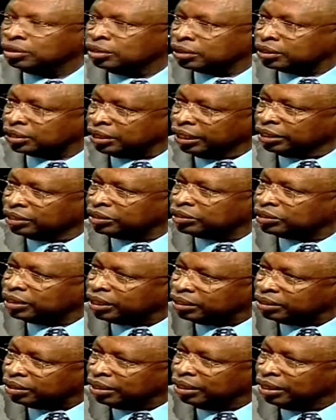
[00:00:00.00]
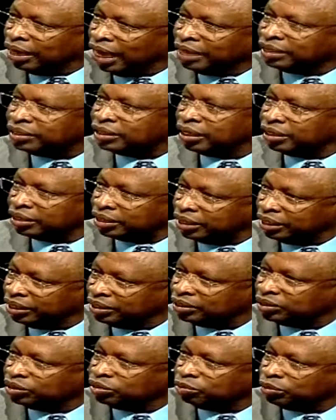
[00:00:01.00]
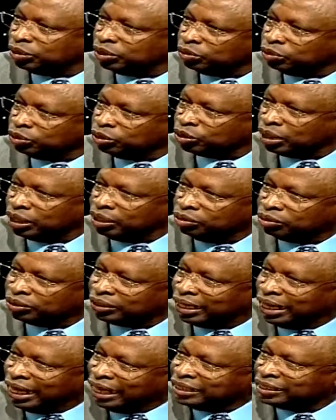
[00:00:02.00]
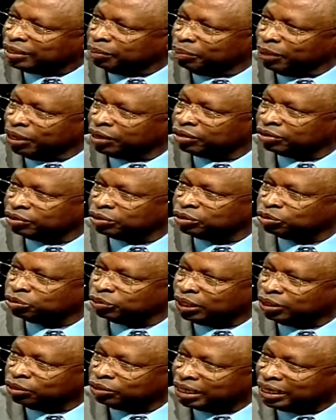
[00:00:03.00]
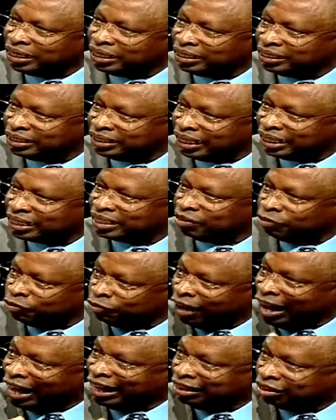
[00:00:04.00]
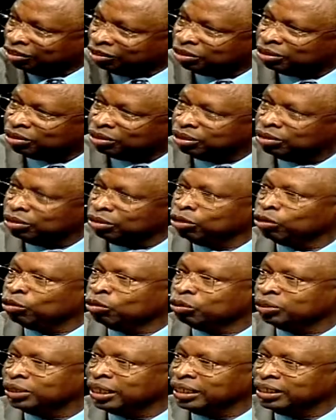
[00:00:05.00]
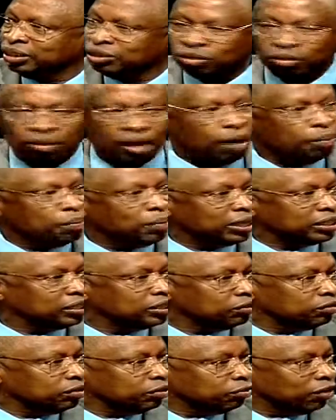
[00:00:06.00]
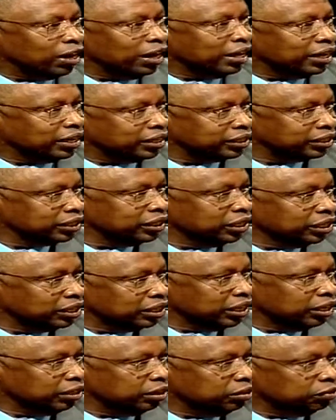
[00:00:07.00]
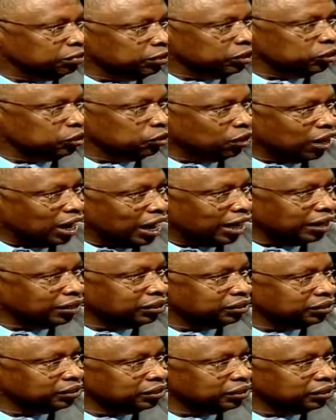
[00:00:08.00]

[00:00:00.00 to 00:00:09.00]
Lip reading: kits, that ELISA kits, you can use ELISA methods where you can detect the viral load and know how much of the virus the individual has.